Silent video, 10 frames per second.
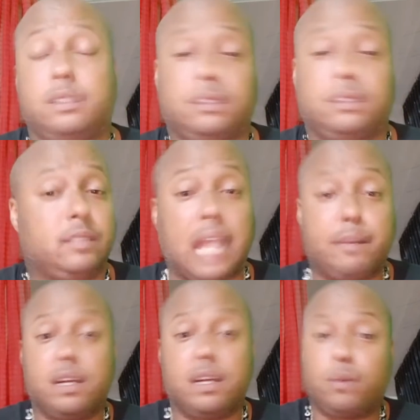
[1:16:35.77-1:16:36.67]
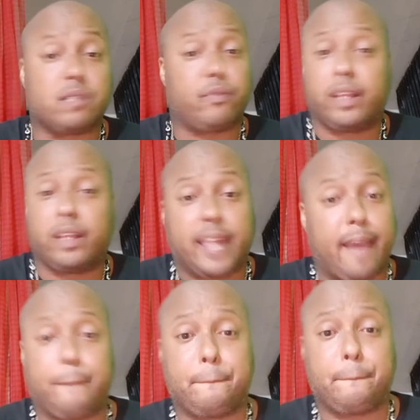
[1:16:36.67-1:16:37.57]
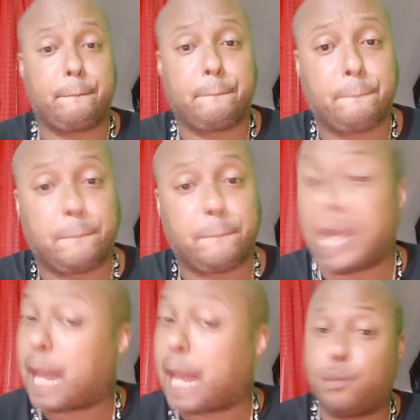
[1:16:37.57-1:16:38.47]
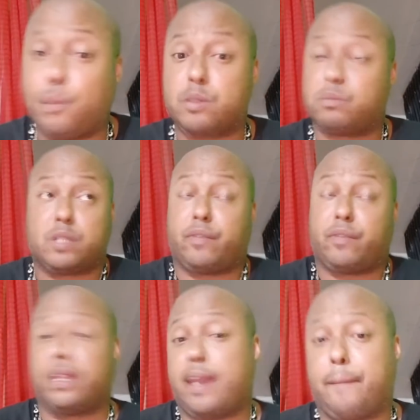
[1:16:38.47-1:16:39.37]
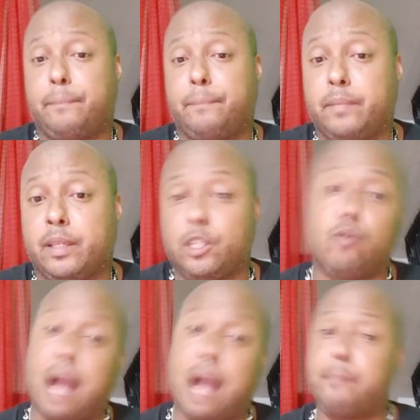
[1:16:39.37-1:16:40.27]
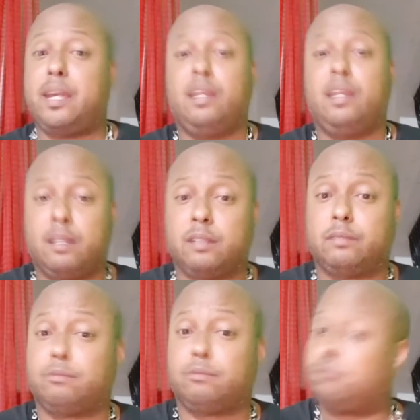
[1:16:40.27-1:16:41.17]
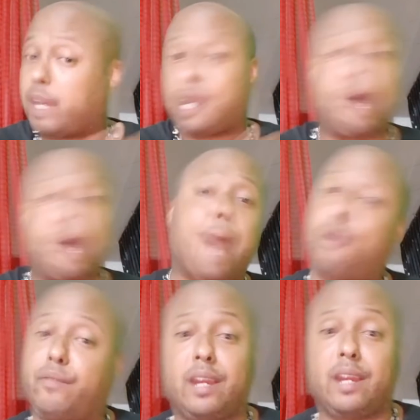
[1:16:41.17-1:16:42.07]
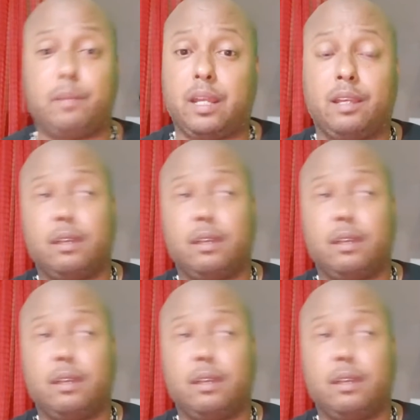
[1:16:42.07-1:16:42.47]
Neighborhood wasn't feeling that. A lot of people wasn't feeling that. You got me, ready to pop off at any minute.